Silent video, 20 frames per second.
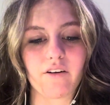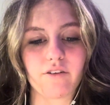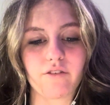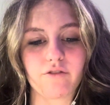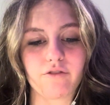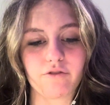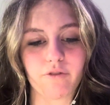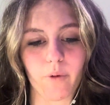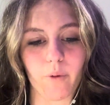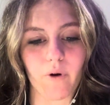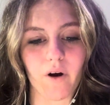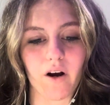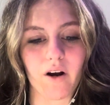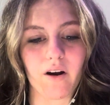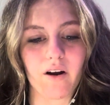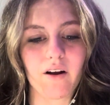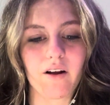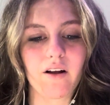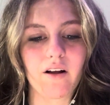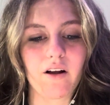4
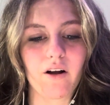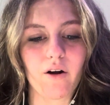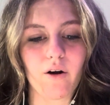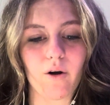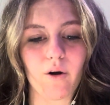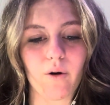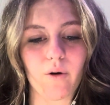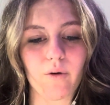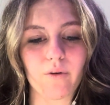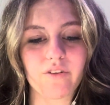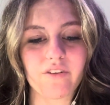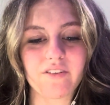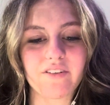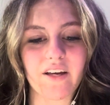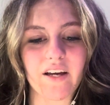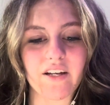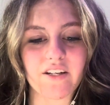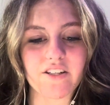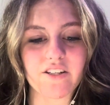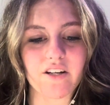holds
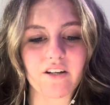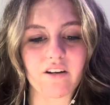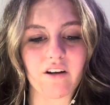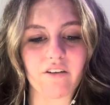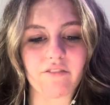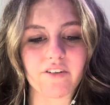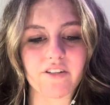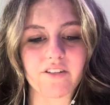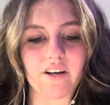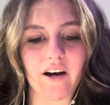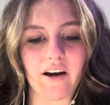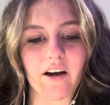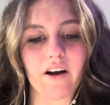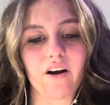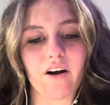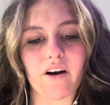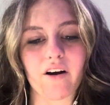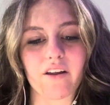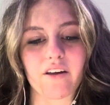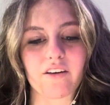attention of entire
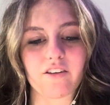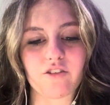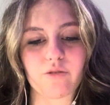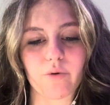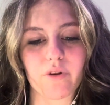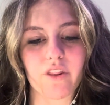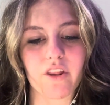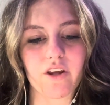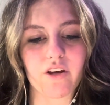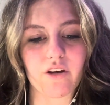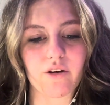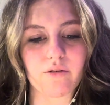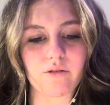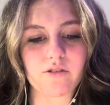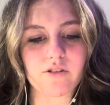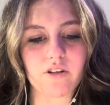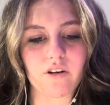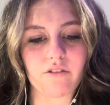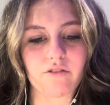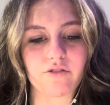audience with the
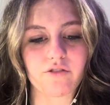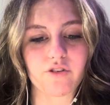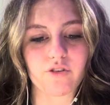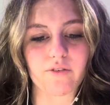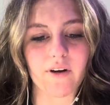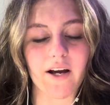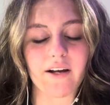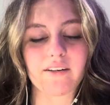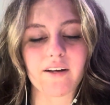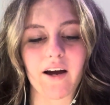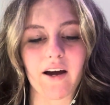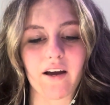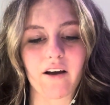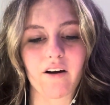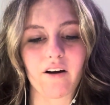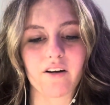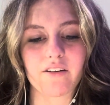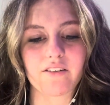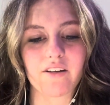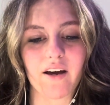use of direct eye
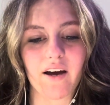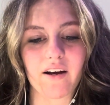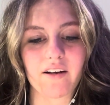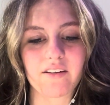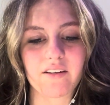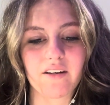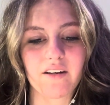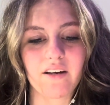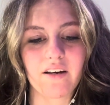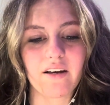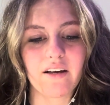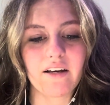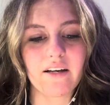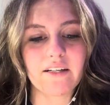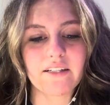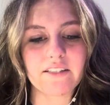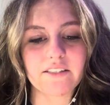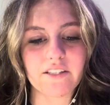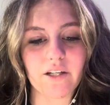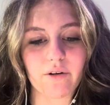contact,
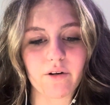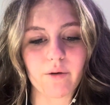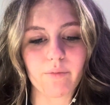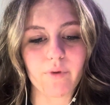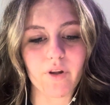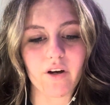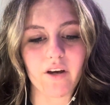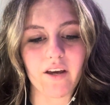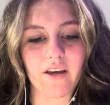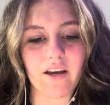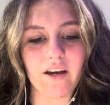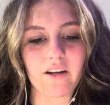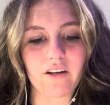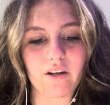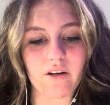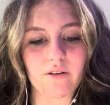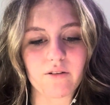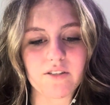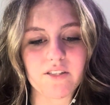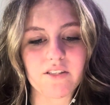seldom looking at
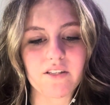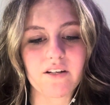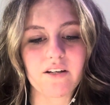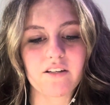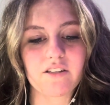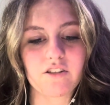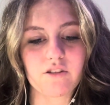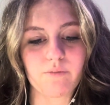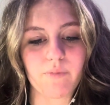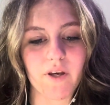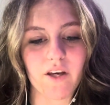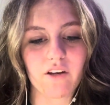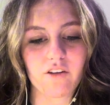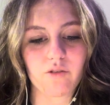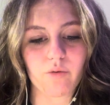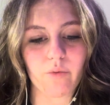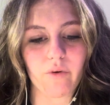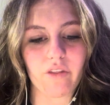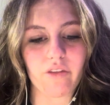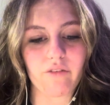notes,
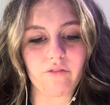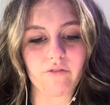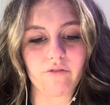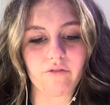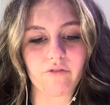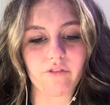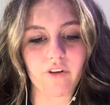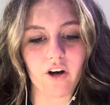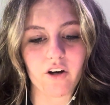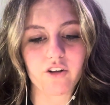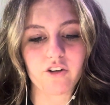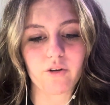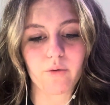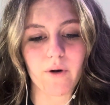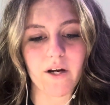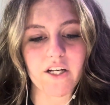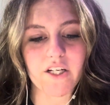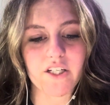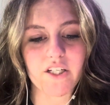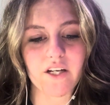speaks with
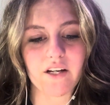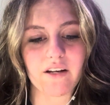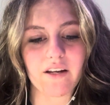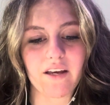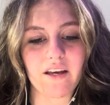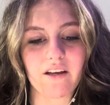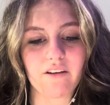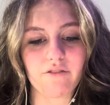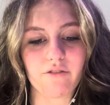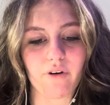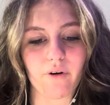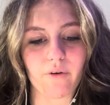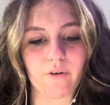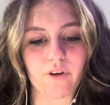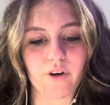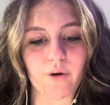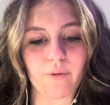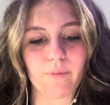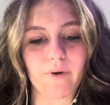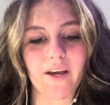fluctuation in
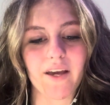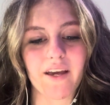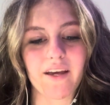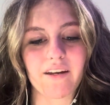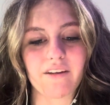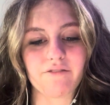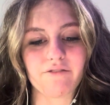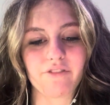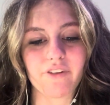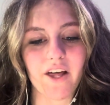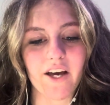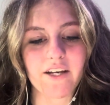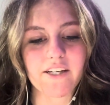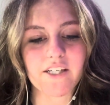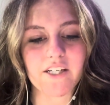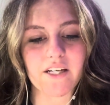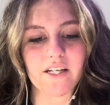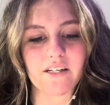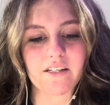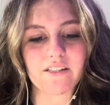volume and
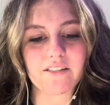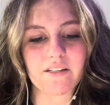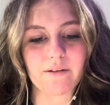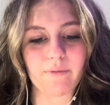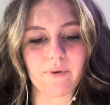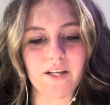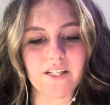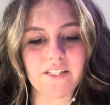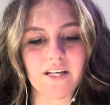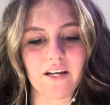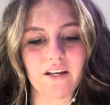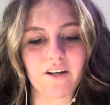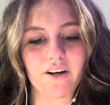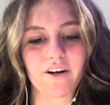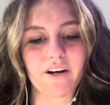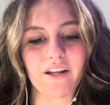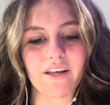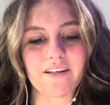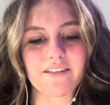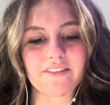inflection to maintain
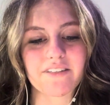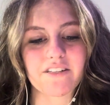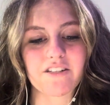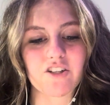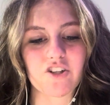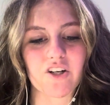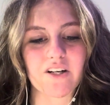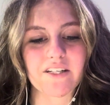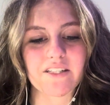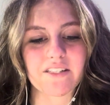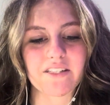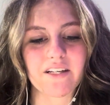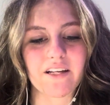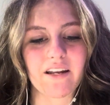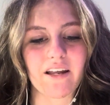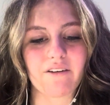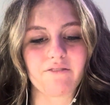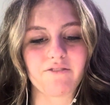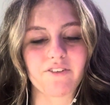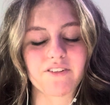audience interest and
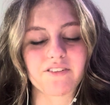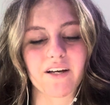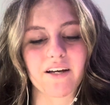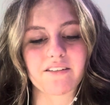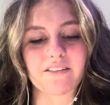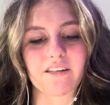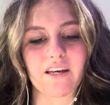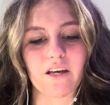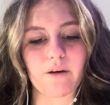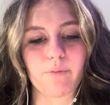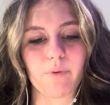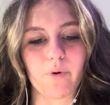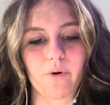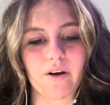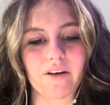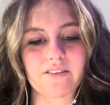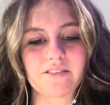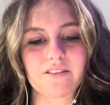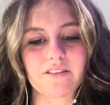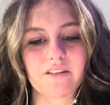emphasize key
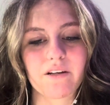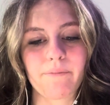points.